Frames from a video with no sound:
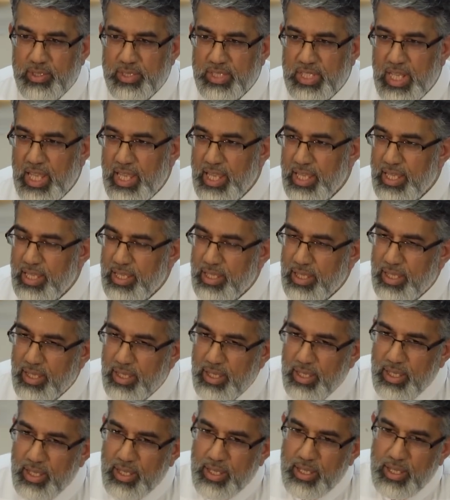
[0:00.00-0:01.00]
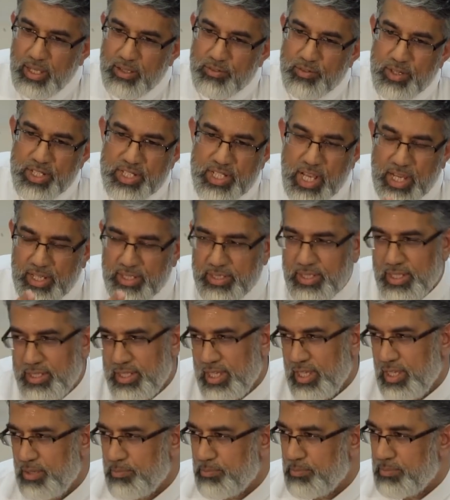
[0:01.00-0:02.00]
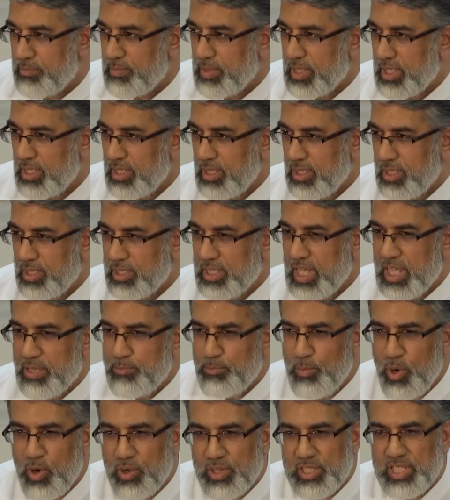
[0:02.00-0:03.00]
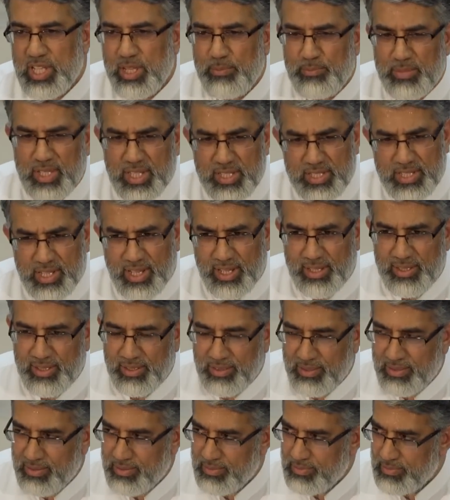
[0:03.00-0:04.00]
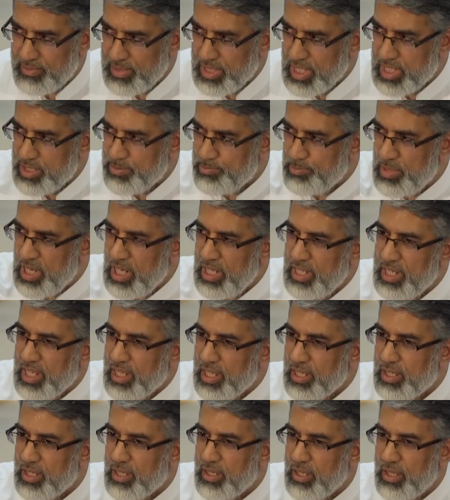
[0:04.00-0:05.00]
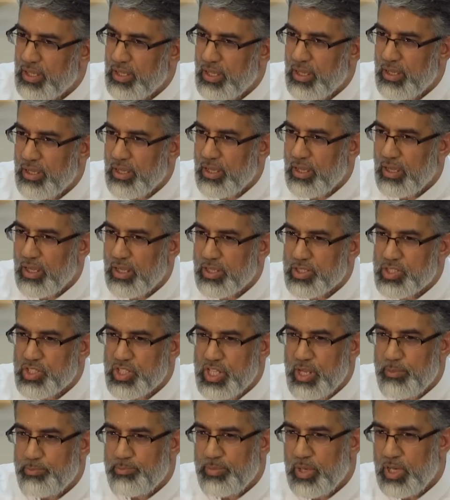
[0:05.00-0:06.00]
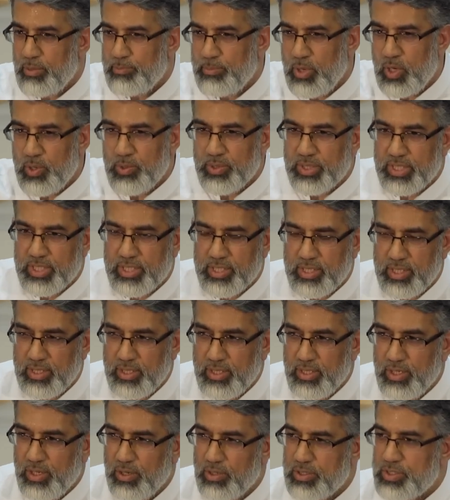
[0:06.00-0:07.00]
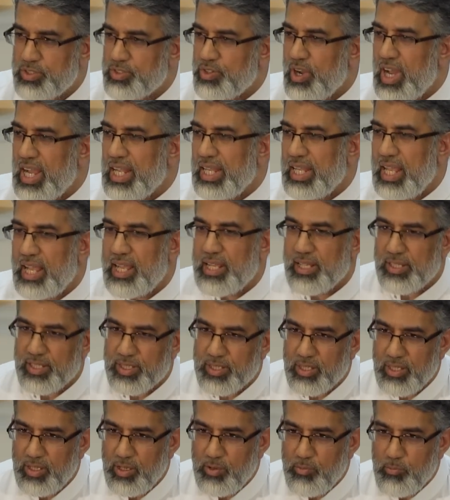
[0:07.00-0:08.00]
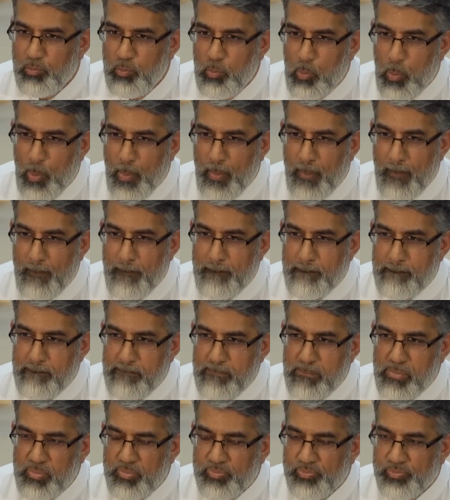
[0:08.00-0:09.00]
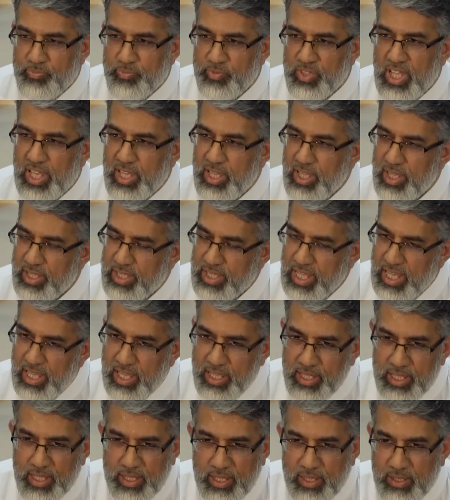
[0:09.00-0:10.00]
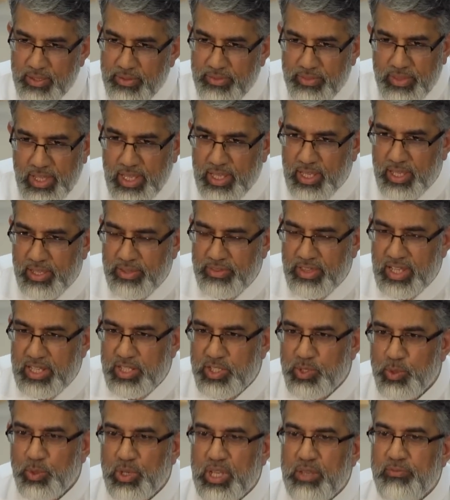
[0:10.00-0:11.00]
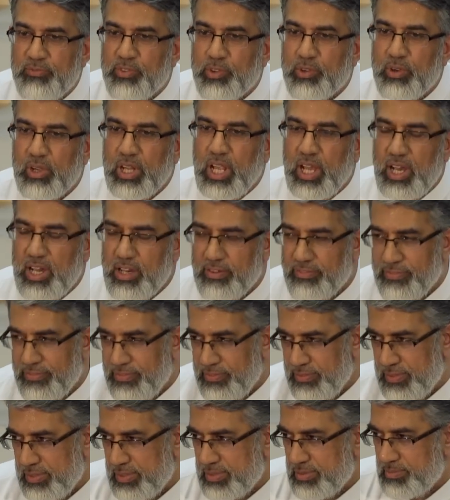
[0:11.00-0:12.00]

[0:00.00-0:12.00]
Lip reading: They rejected him. They mocked him. They said, he's building a ship, a boat on dry land. They took him for a laugh.